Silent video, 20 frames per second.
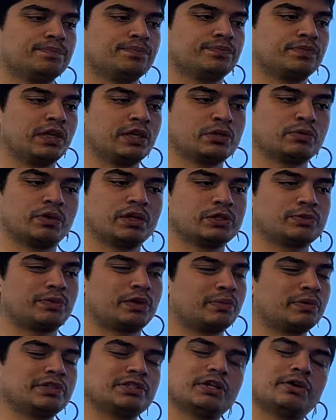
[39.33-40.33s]
These are ones where
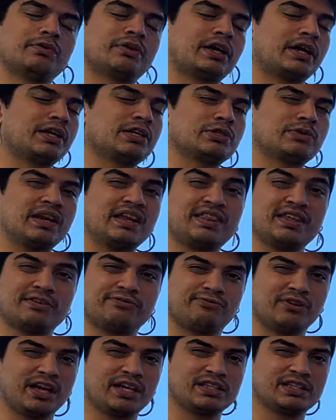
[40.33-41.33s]
we don't got to do anything
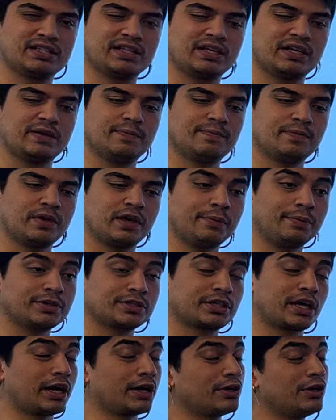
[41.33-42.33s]
fancy, and we just
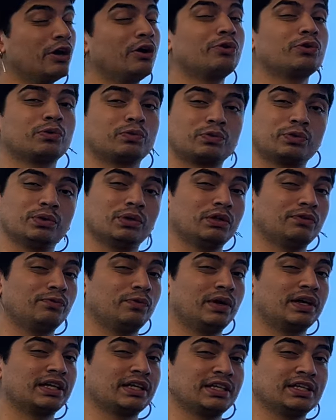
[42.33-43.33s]
got to know the rule of
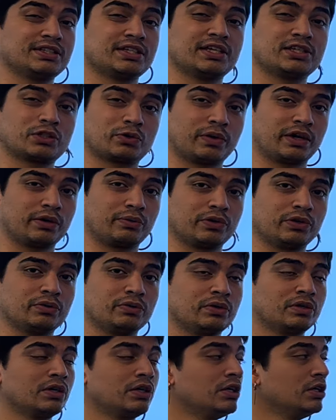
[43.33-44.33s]
what is a square root.
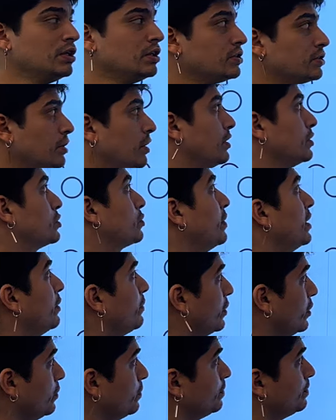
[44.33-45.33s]
So a square
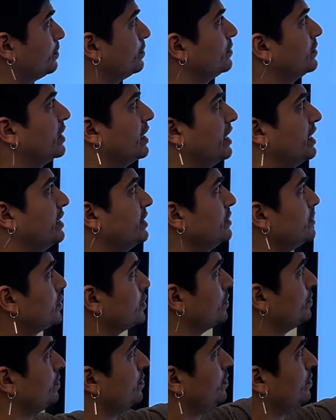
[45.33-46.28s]
root is